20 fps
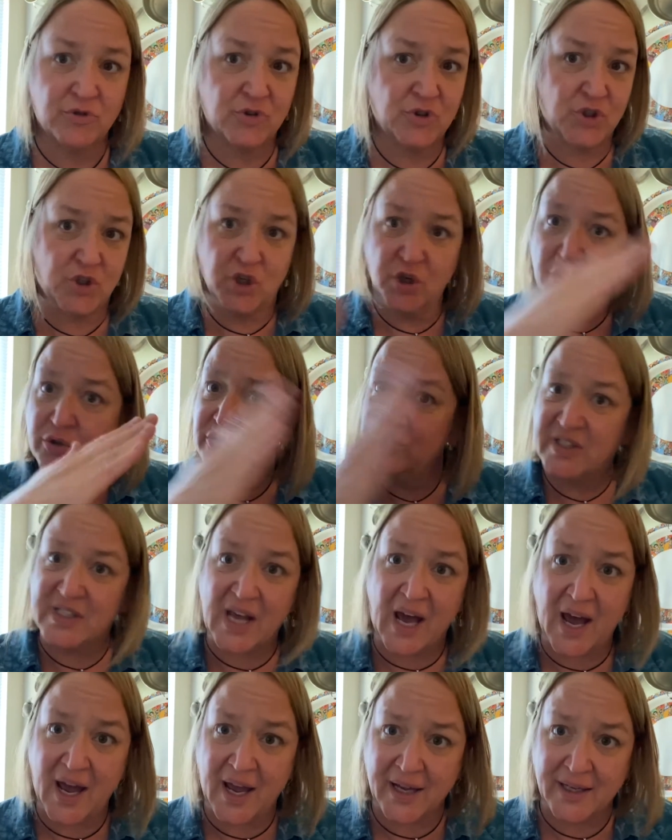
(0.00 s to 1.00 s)
two
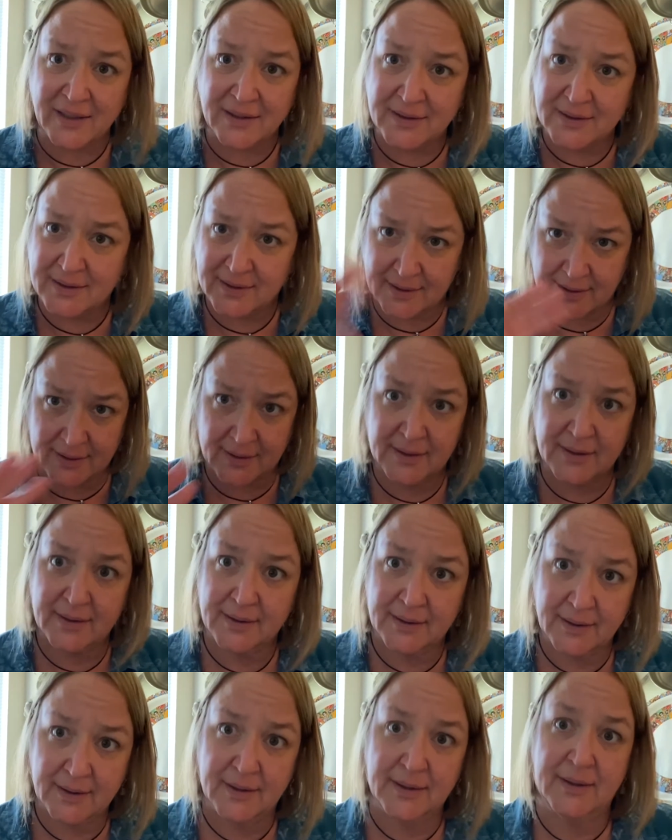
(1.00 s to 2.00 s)
sides
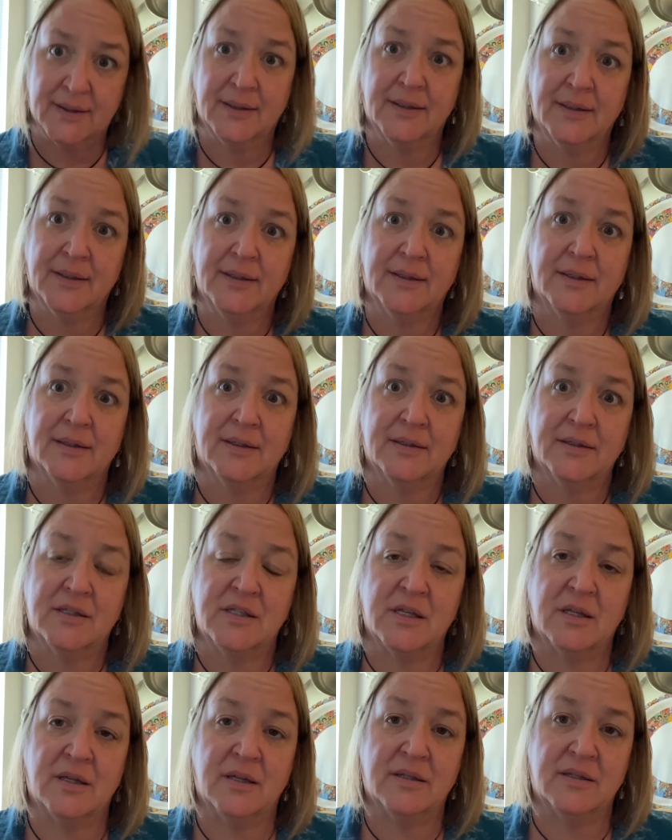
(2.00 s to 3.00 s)

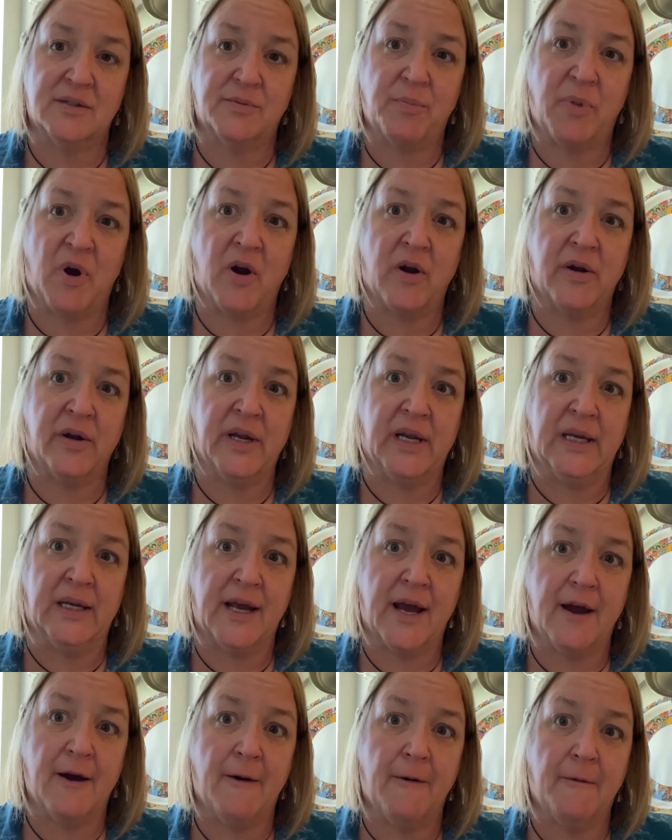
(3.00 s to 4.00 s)
to this party
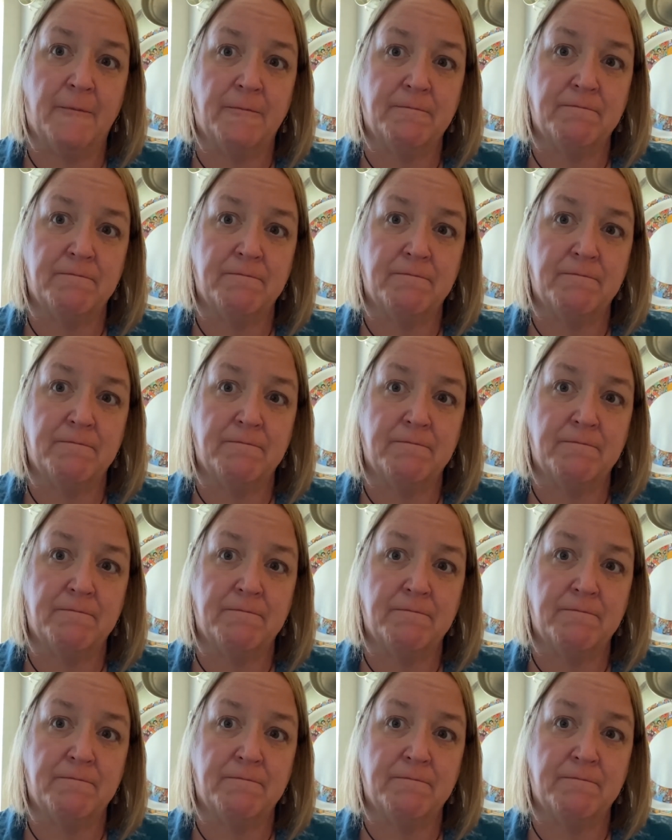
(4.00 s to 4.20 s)
now.